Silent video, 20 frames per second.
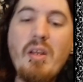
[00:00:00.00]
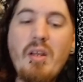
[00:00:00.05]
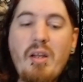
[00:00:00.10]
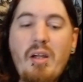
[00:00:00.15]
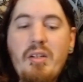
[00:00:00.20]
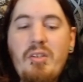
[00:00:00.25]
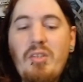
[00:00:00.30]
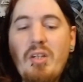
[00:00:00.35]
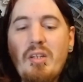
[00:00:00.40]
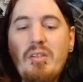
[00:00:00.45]

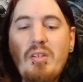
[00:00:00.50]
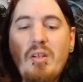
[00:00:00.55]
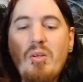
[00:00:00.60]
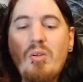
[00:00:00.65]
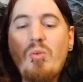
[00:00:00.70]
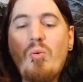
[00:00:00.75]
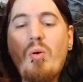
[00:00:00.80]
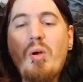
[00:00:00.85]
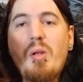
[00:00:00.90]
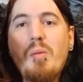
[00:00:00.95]
I checked out
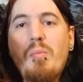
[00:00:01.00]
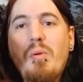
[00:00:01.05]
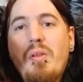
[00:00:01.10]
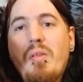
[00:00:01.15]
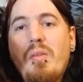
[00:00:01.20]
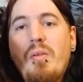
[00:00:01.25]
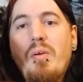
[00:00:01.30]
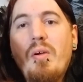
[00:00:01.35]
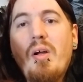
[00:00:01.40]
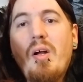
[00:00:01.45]
quite a bit
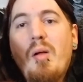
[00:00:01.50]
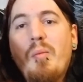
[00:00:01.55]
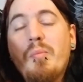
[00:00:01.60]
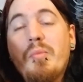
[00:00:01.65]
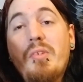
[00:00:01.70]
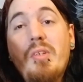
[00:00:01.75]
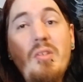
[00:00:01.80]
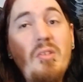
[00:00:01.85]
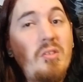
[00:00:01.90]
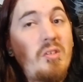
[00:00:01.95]
of their
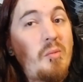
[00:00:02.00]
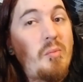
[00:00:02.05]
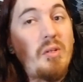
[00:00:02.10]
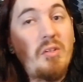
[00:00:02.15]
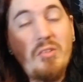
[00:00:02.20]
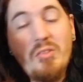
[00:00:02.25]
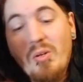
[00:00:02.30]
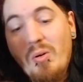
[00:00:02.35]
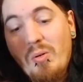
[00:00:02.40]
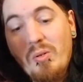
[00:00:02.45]
albums. This is gonna be
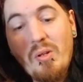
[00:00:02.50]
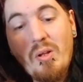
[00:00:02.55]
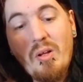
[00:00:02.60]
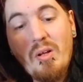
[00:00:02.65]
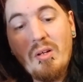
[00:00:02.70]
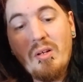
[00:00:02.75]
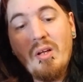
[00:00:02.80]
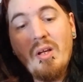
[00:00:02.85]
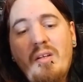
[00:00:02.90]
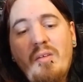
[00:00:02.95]
so
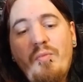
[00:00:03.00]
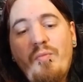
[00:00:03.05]
long.